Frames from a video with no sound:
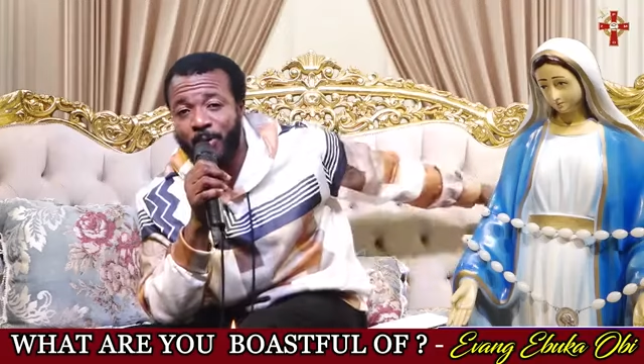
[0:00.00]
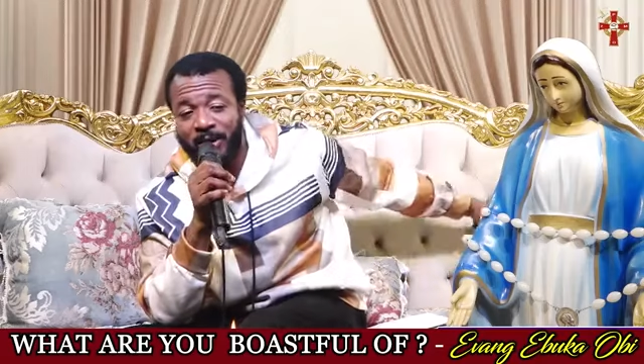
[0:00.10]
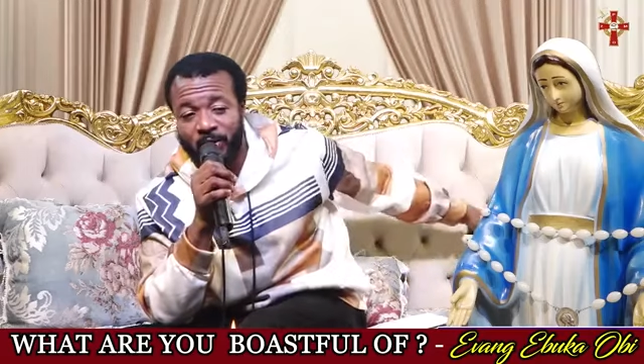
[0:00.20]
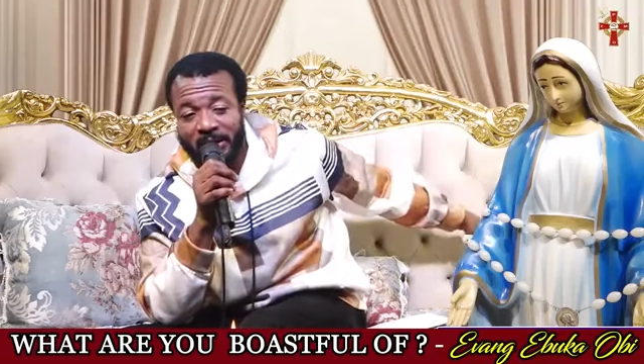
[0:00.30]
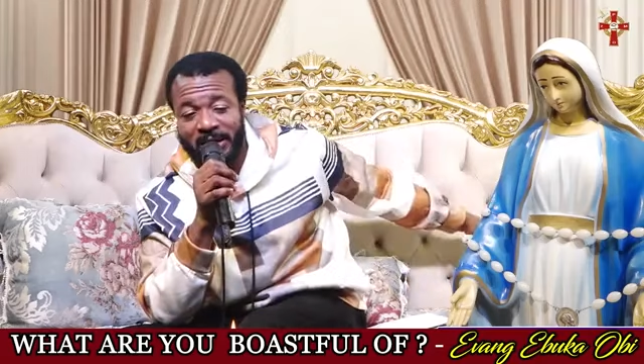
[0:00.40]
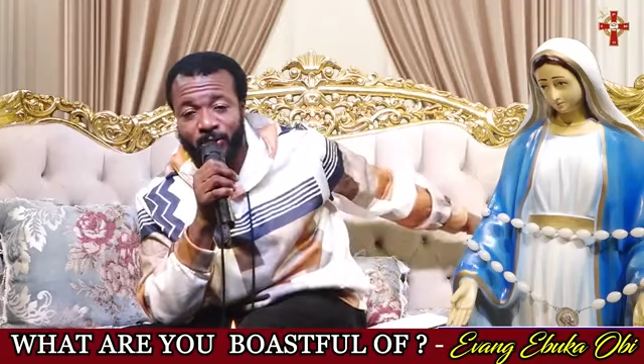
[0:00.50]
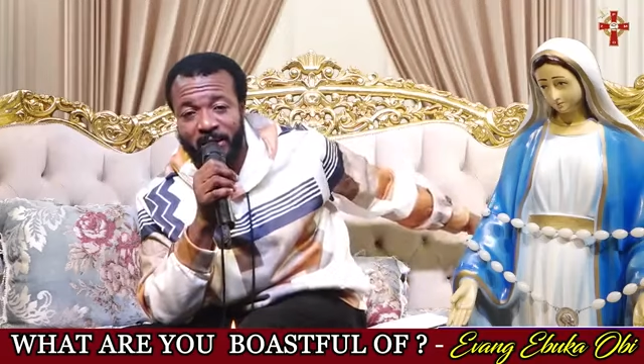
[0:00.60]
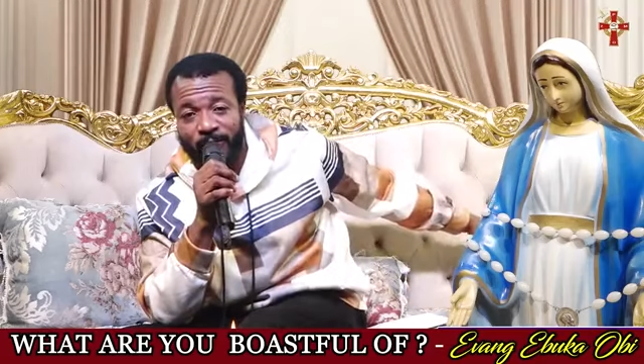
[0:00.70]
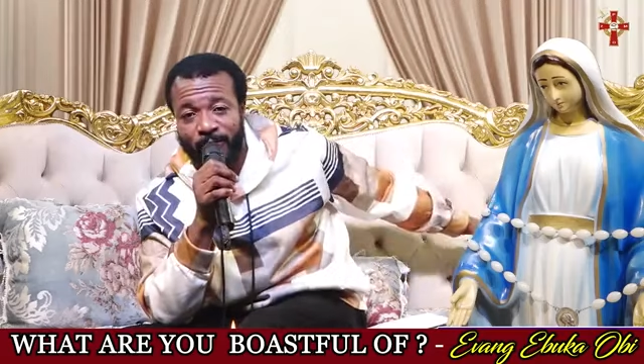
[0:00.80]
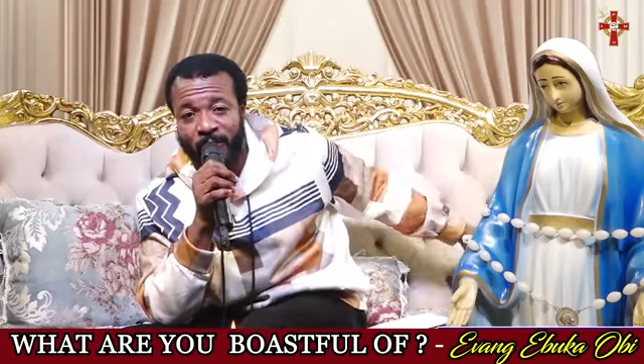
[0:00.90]
with
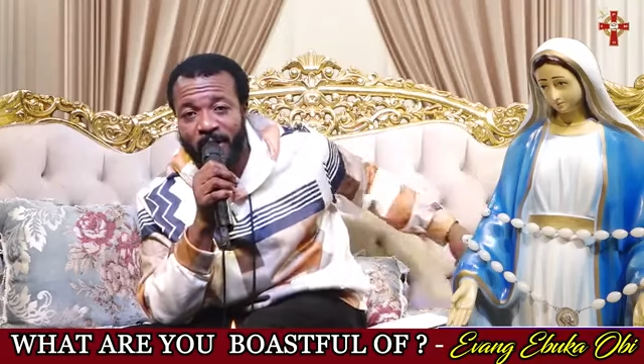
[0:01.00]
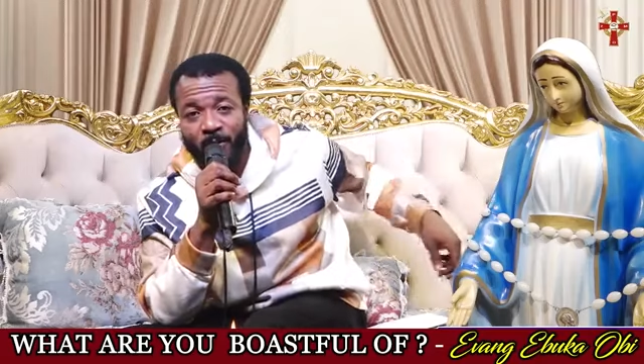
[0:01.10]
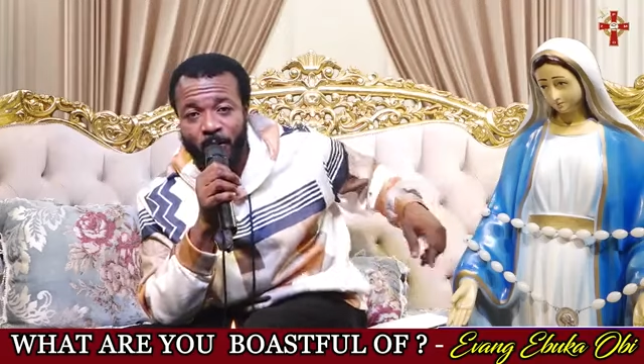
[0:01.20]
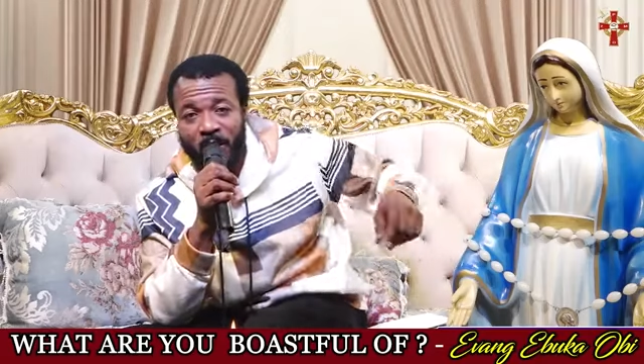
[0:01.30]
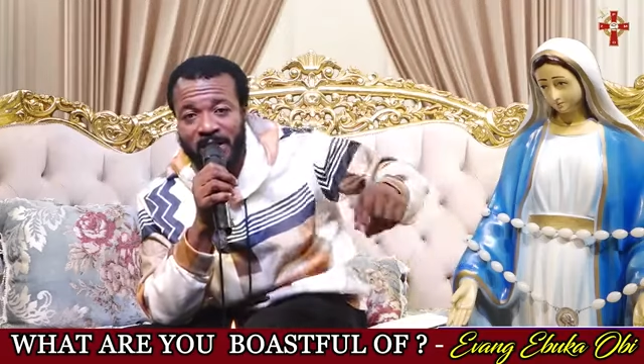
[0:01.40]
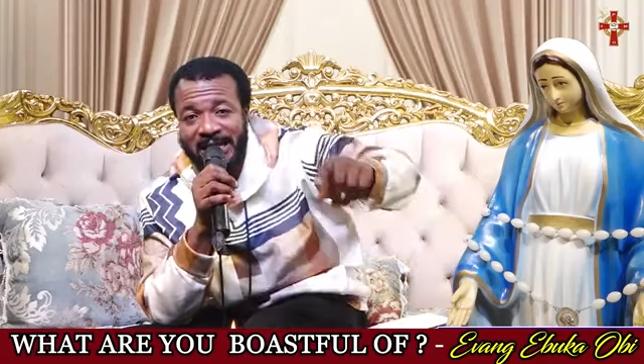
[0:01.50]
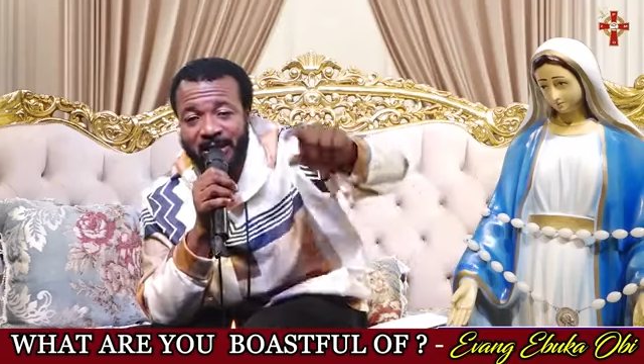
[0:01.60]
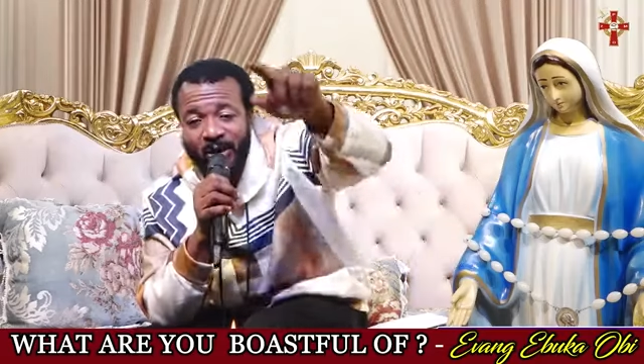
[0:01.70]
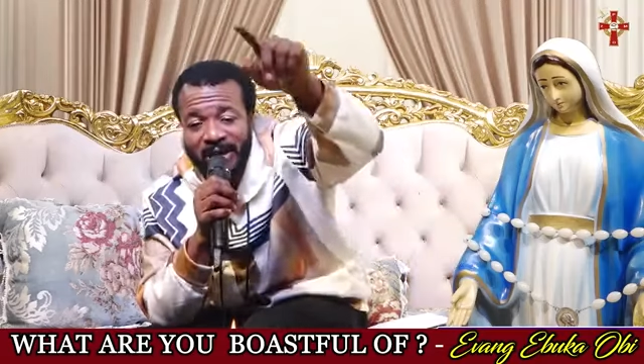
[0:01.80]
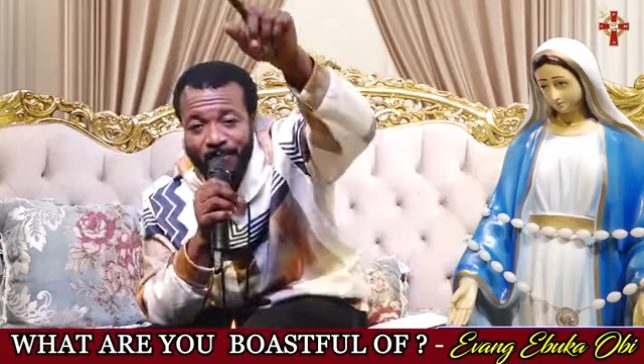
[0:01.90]
2024 when others are
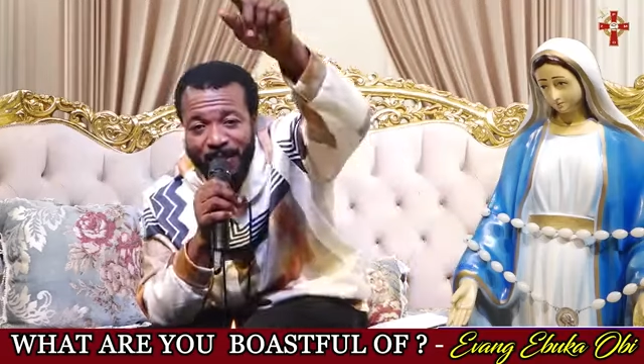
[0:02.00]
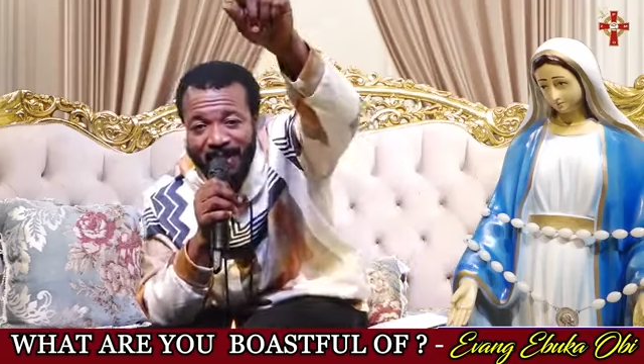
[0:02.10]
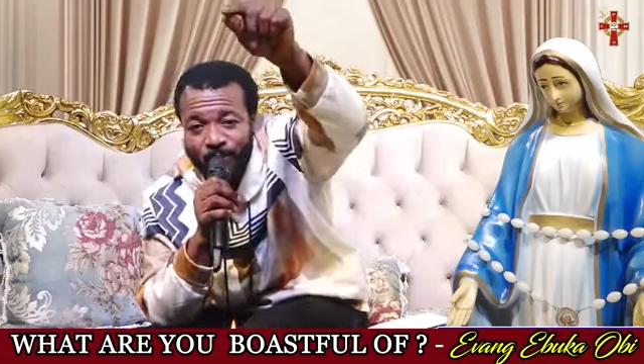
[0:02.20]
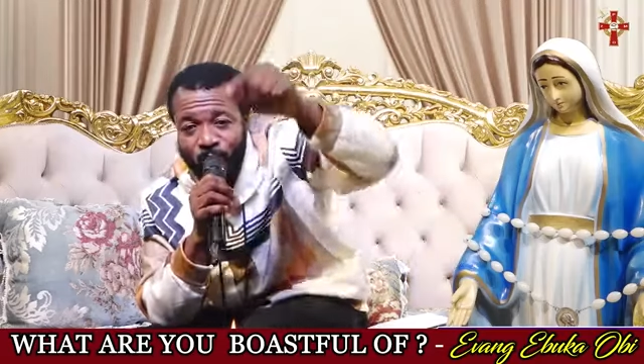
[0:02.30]
already buying